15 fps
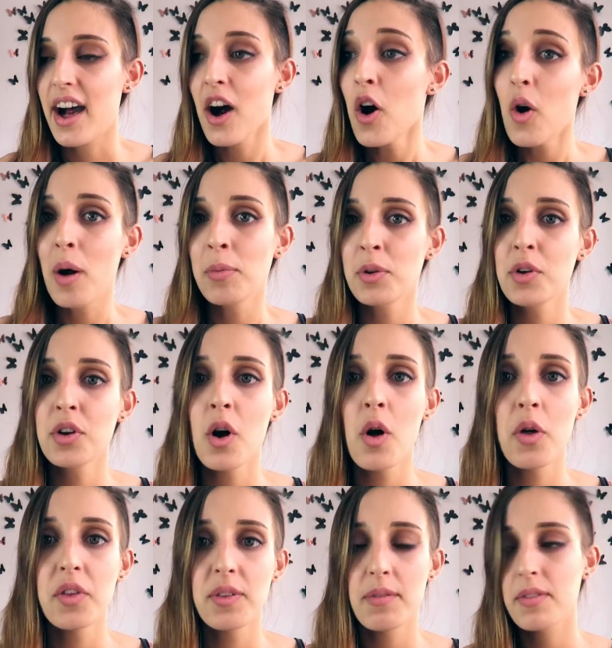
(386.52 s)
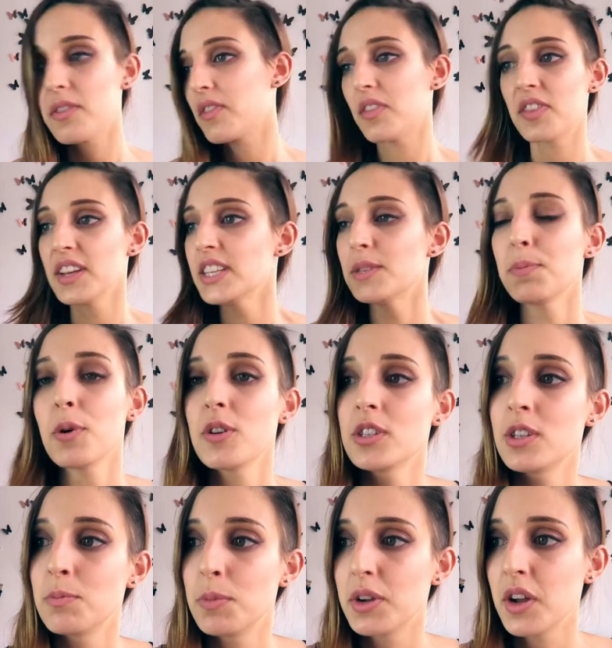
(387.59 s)
oh, I'm gonna call this
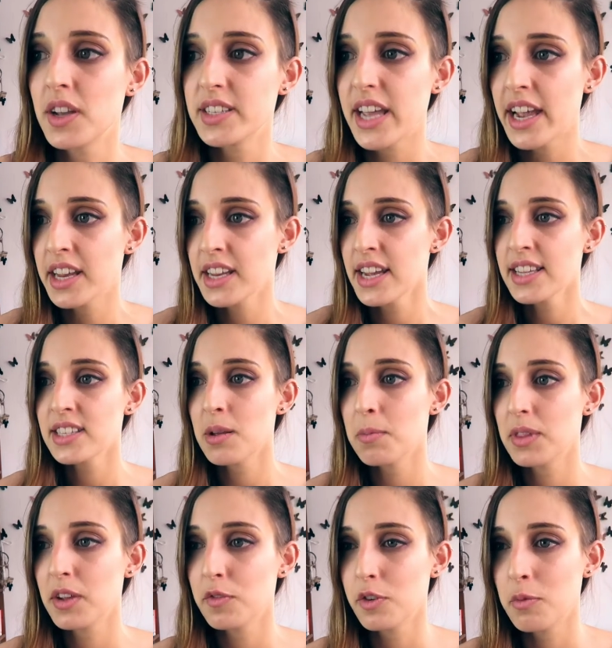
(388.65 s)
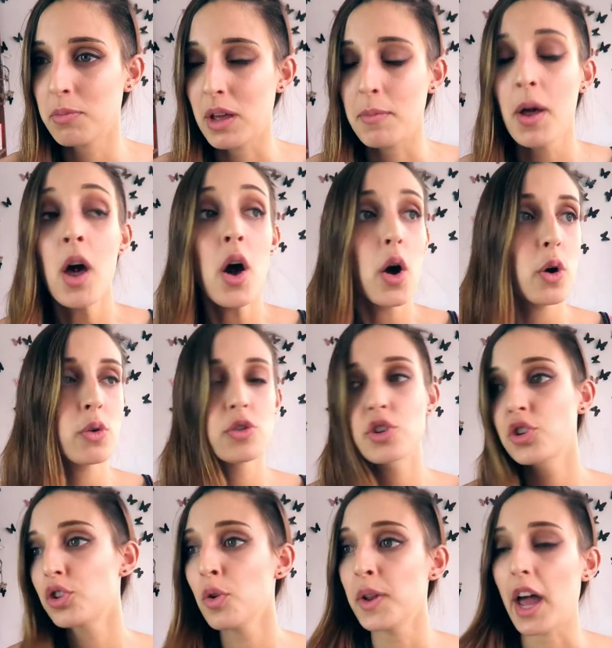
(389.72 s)
person because I need something from them. Oh
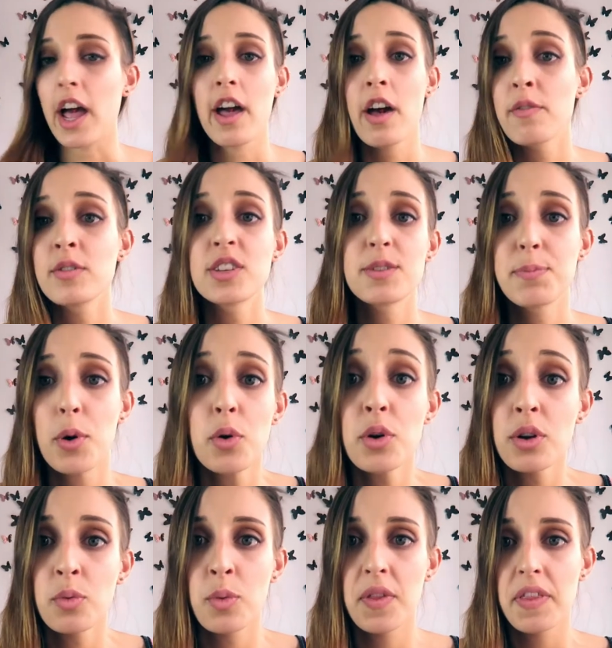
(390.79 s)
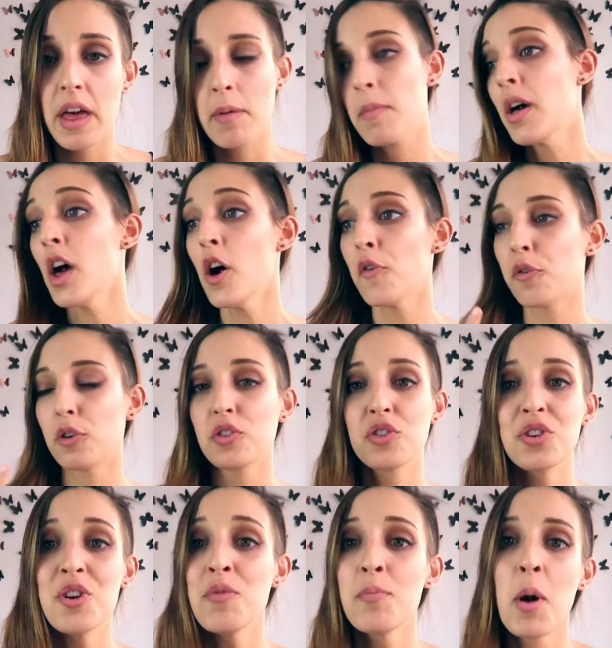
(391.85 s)
shoot, I haven't spoken with them for
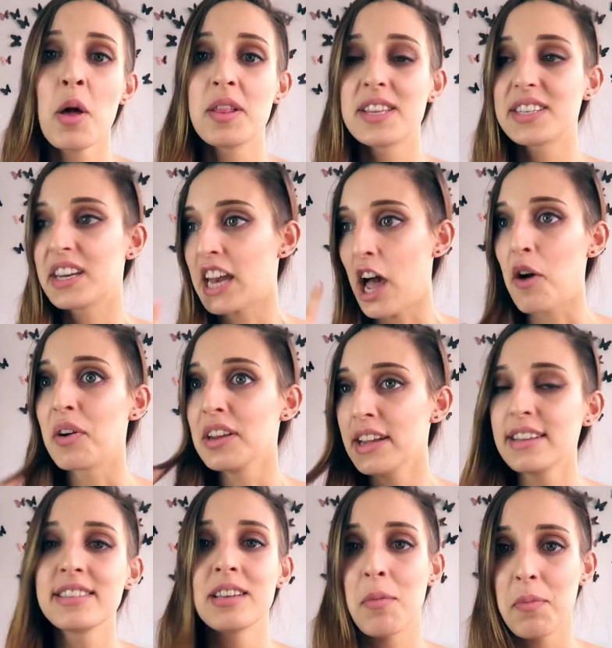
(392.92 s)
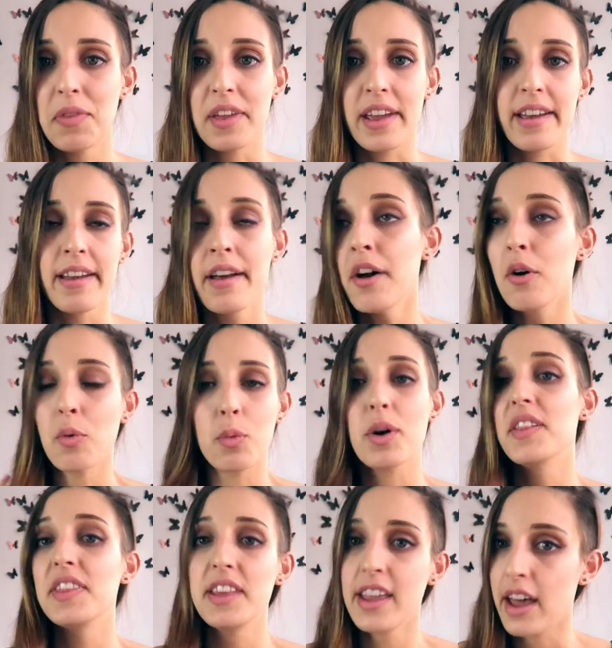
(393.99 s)
two months and now I need something.
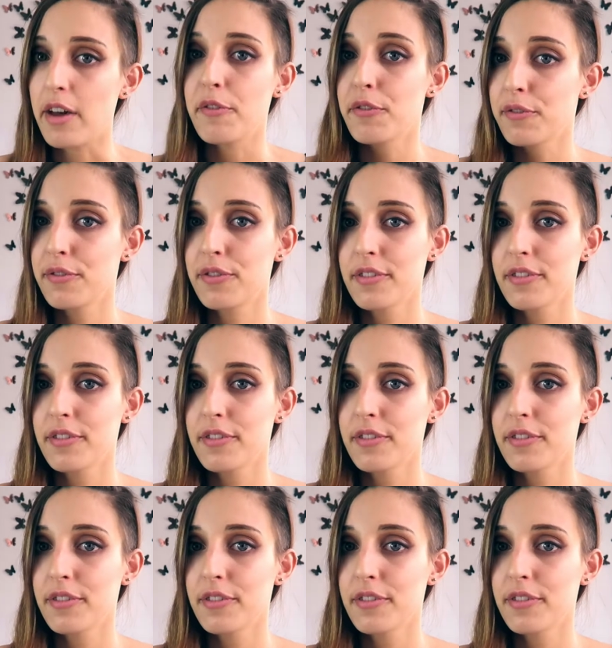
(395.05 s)
What the F?